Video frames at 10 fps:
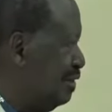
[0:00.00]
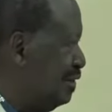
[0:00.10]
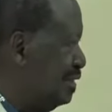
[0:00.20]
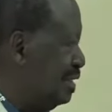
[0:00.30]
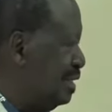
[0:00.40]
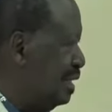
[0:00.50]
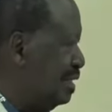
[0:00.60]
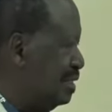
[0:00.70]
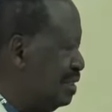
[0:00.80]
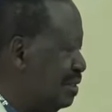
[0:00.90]
first
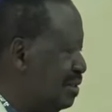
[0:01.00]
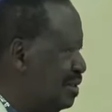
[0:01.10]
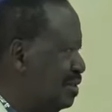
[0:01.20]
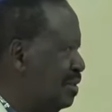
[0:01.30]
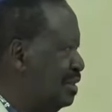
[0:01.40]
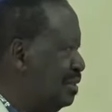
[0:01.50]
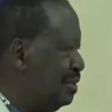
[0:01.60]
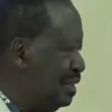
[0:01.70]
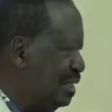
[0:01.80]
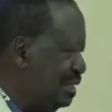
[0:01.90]
does what they call
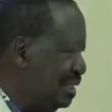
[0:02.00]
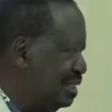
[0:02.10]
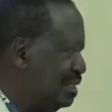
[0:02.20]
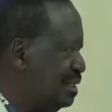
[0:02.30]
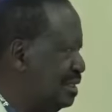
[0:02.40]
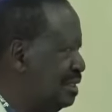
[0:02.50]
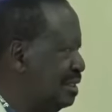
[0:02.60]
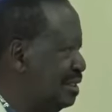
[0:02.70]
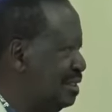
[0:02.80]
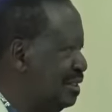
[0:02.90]
due diligence
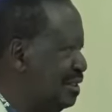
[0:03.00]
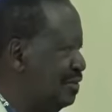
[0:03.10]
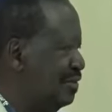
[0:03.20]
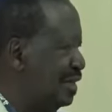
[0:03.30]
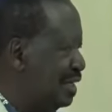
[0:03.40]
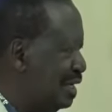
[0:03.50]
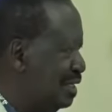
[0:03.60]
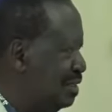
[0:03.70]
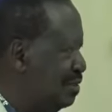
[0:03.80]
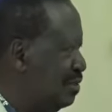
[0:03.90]
for a
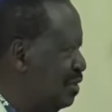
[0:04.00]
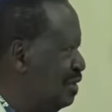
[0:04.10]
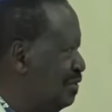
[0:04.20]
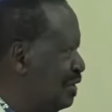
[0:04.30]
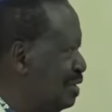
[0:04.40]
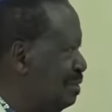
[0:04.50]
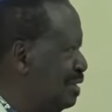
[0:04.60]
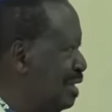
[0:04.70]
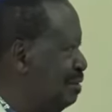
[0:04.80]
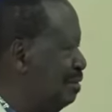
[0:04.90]
country to qualify to
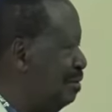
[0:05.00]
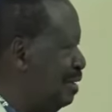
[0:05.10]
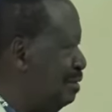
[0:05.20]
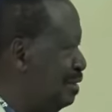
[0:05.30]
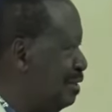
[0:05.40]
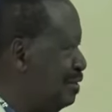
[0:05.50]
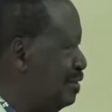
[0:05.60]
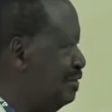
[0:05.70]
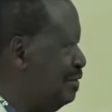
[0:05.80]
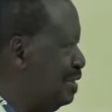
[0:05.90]
become a member of
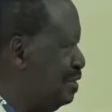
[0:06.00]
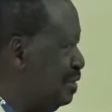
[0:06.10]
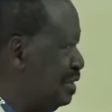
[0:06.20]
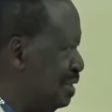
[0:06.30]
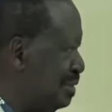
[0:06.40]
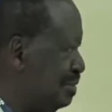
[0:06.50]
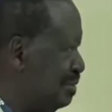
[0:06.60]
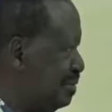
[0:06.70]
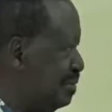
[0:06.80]
European Union.